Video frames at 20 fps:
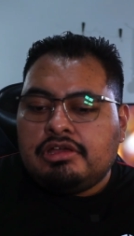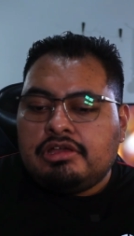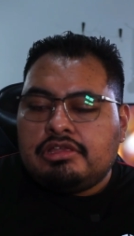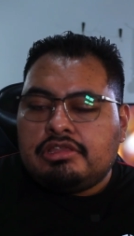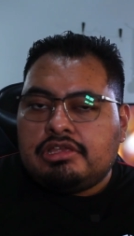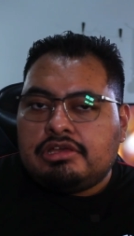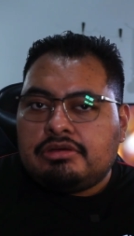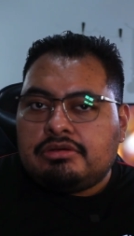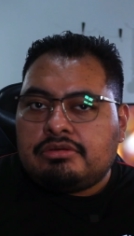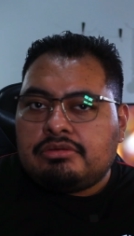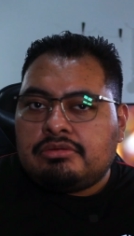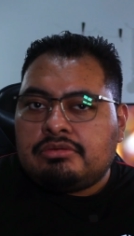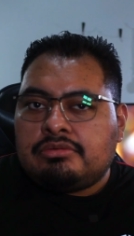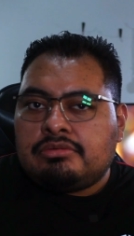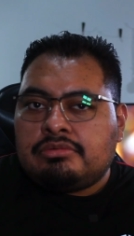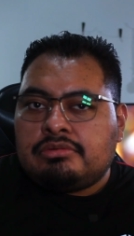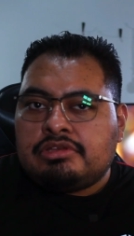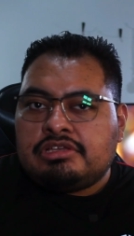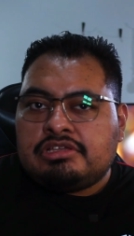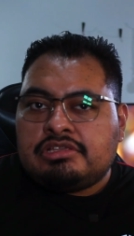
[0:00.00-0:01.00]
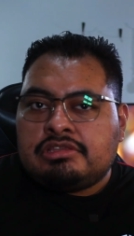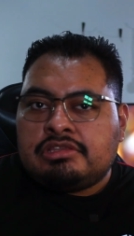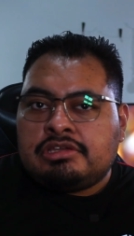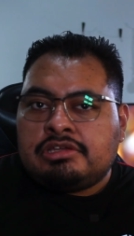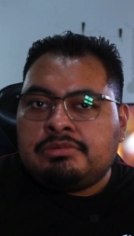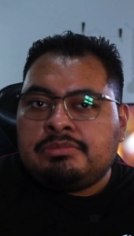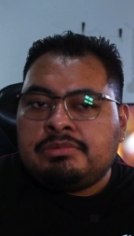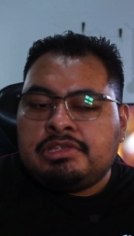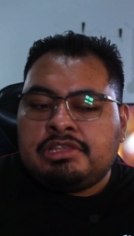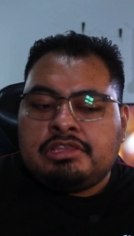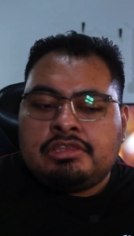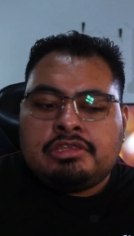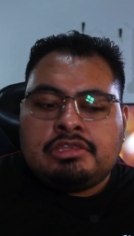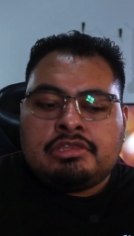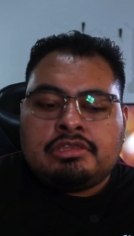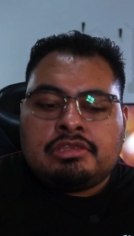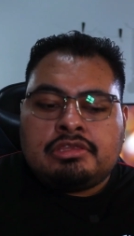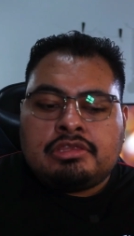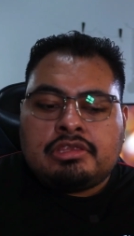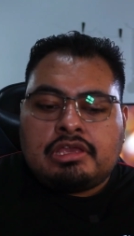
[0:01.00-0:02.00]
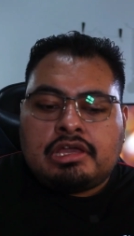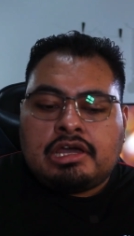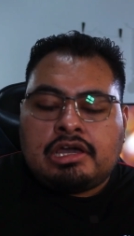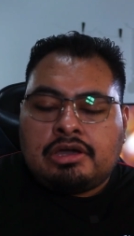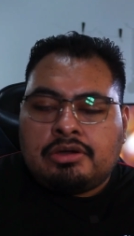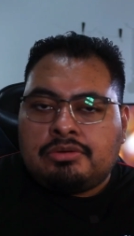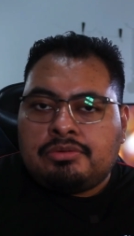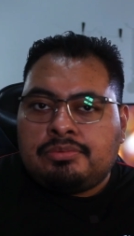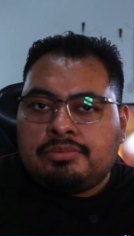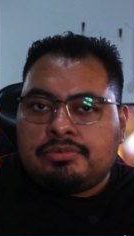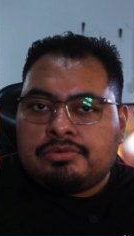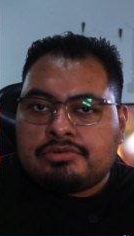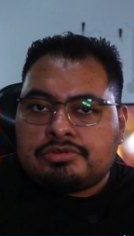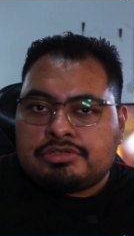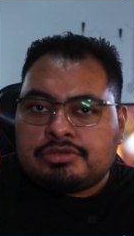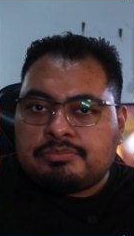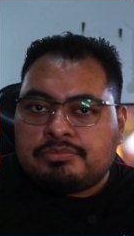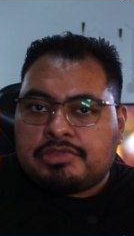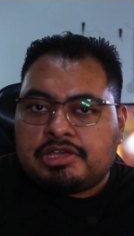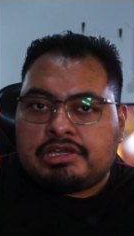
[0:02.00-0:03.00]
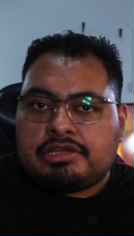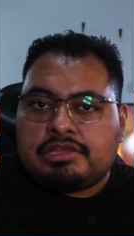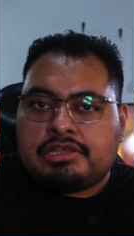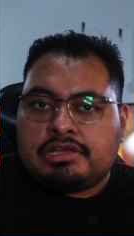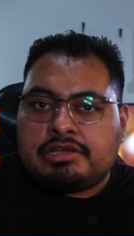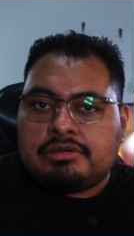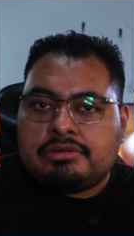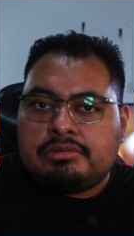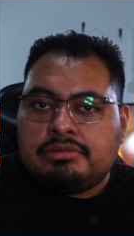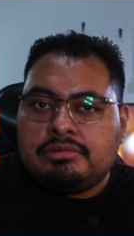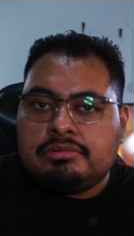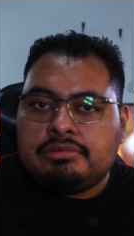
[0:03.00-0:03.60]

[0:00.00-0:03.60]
now they've been out for some time now